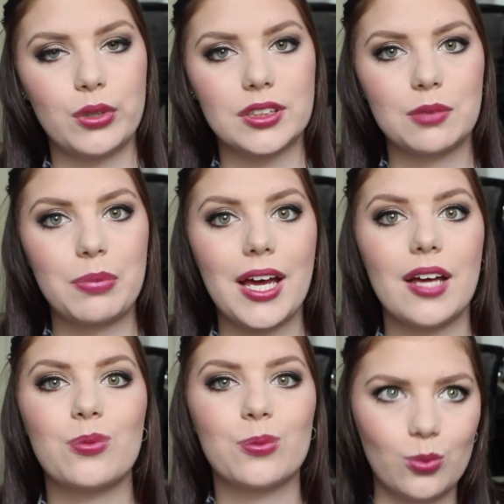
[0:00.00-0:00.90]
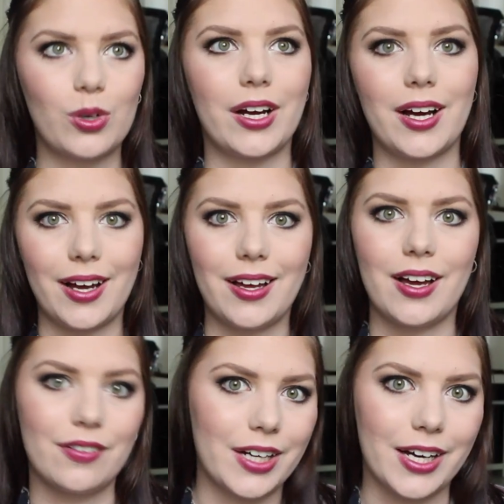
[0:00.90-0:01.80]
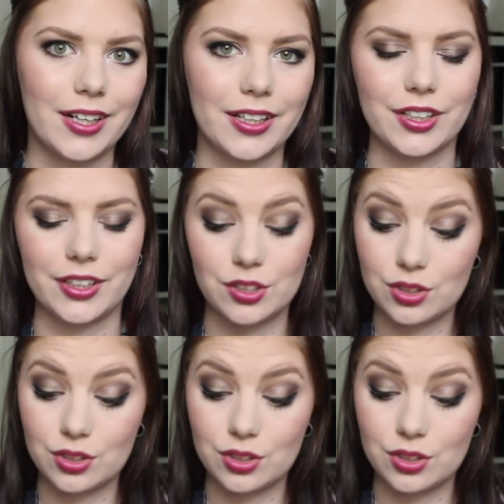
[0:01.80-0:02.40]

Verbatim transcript: project pan where I have an eyeliner in.